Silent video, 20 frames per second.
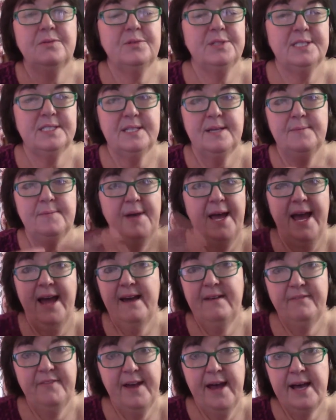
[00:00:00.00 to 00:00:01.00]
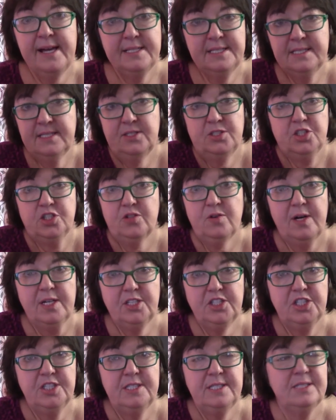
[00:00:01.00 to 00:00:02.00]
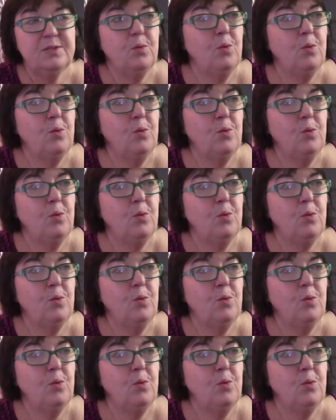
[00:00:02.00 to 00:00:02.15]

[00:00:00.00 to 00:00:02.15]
with some half-assed instructions.